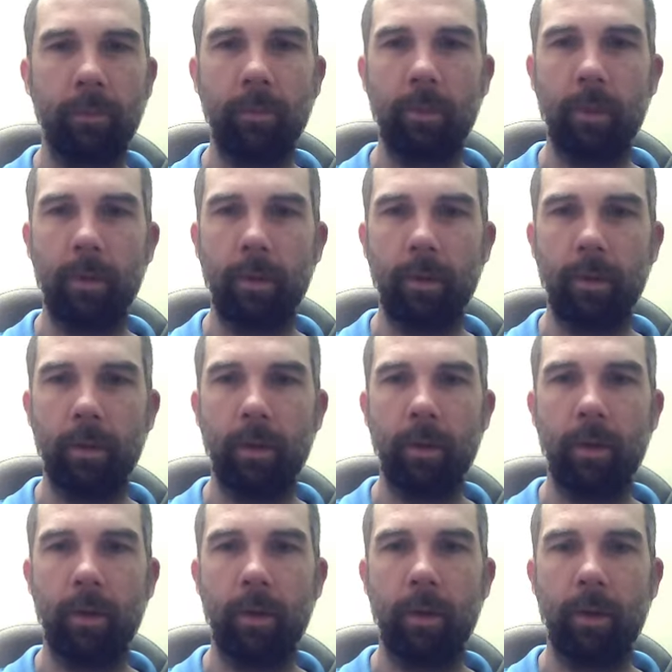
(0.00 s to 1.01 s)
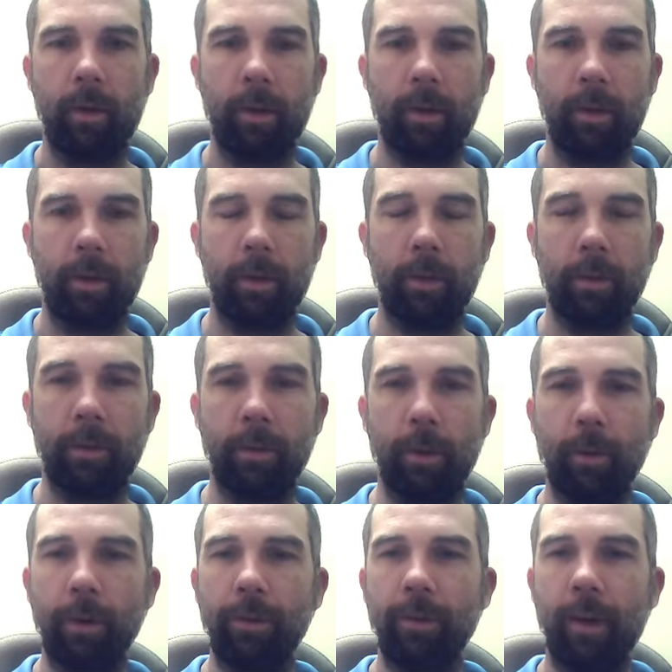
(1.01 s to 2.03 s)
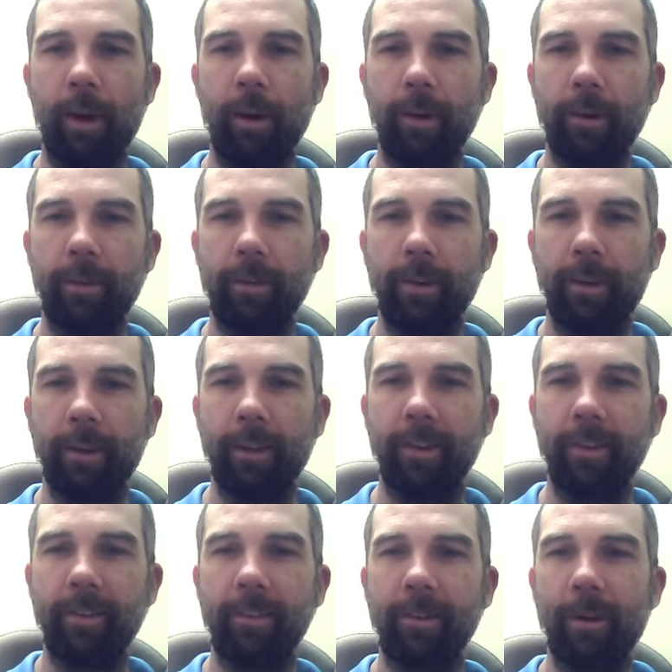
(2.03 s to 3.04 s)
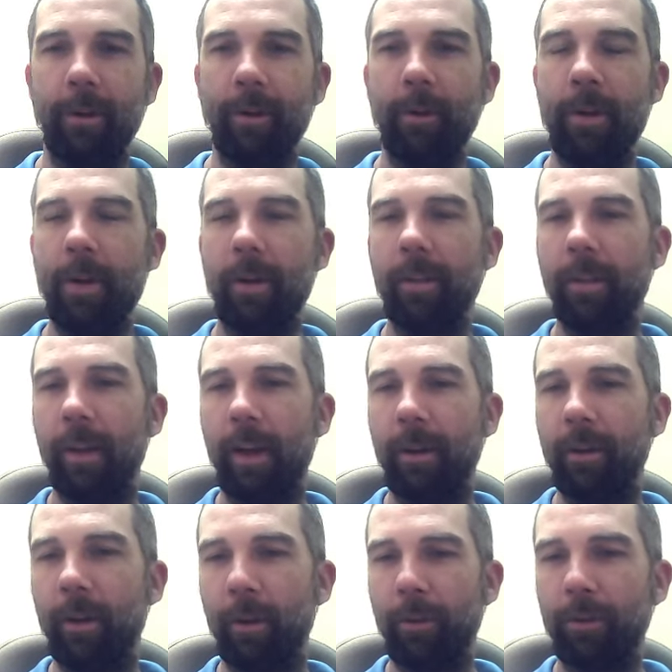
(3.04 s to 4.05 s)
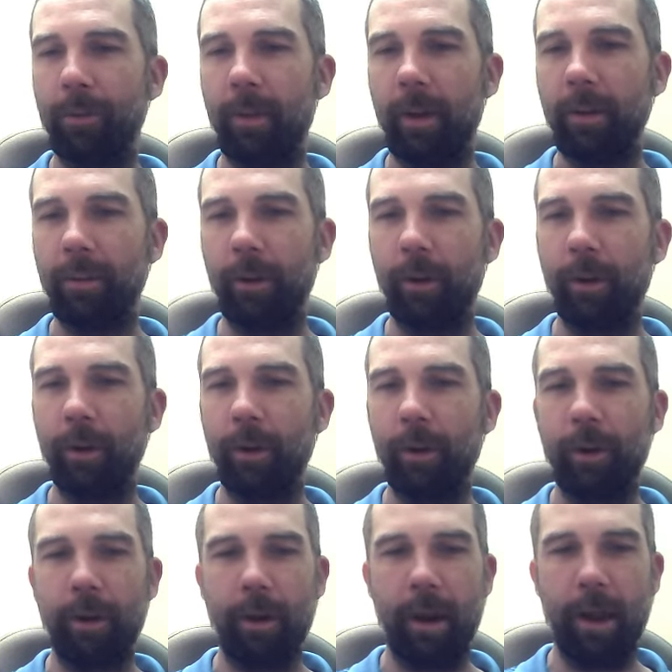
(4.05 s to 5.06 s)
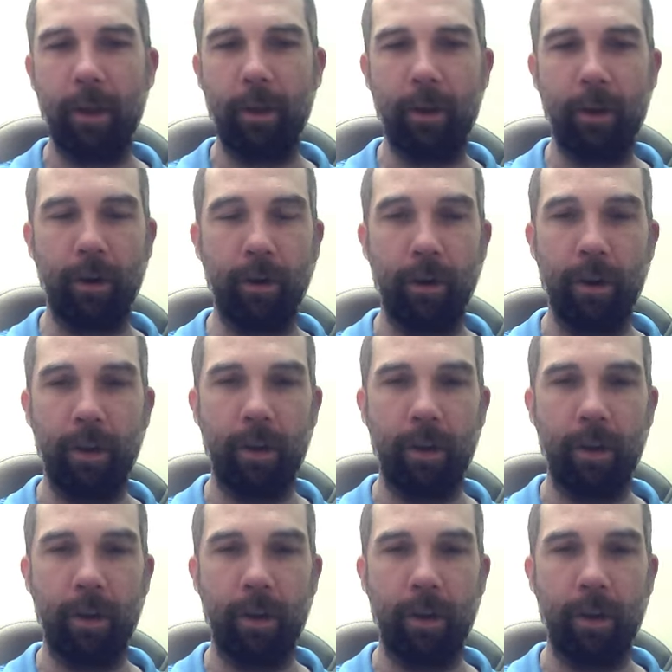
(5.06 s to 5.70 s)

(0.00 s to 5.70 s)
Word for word: launchers. Tony Starks, uh, so they had Ghostface earlier, and now they're